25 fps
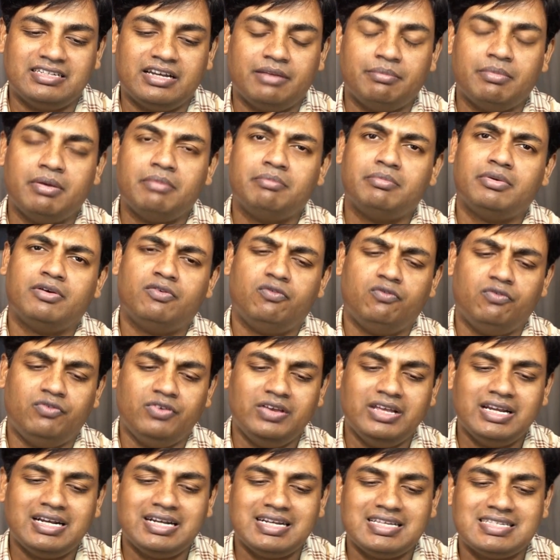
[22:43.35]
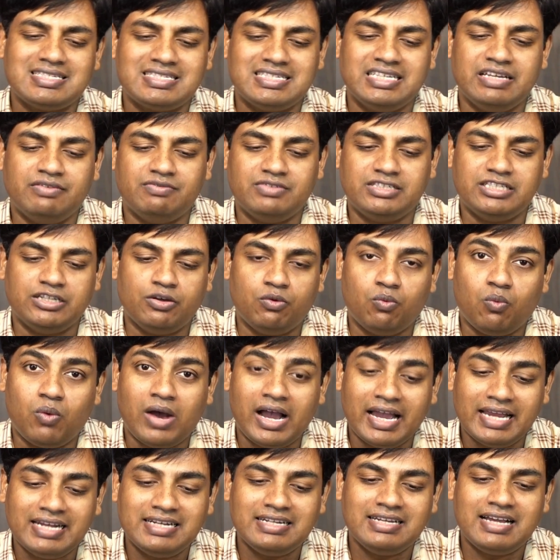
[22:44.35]
Remember, we receive
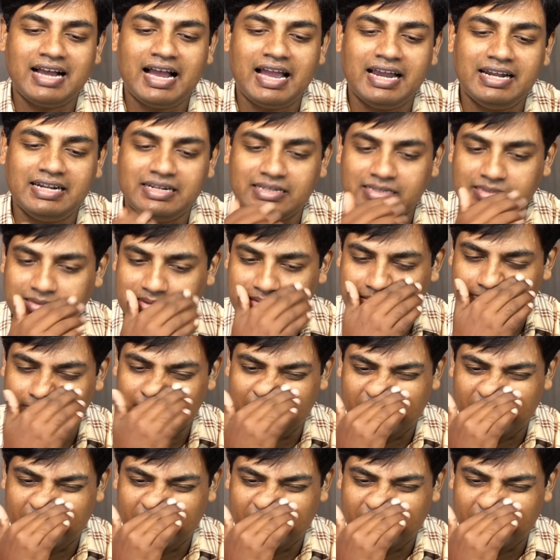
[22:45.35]
divine guidance